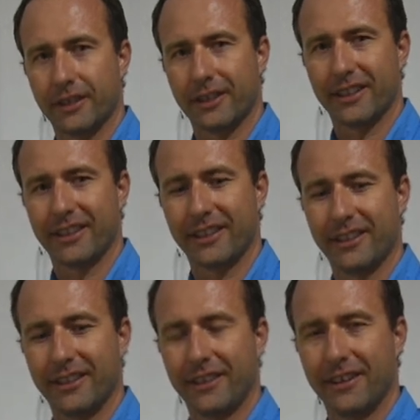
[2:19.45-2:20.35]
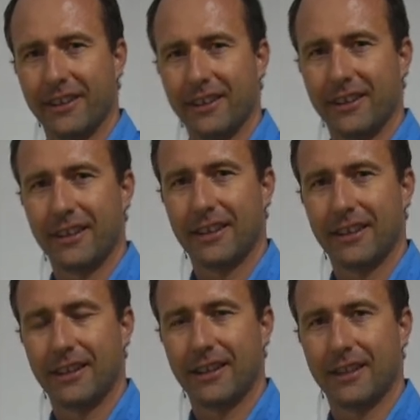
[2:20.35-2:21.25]
I have been touring all over
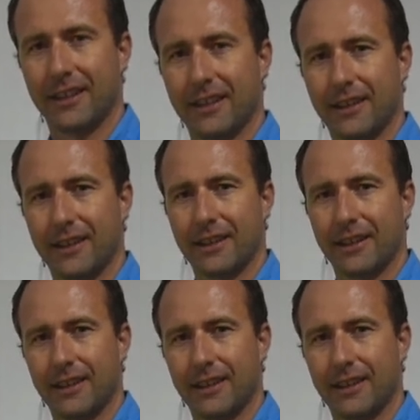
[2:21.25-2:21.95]
the island in the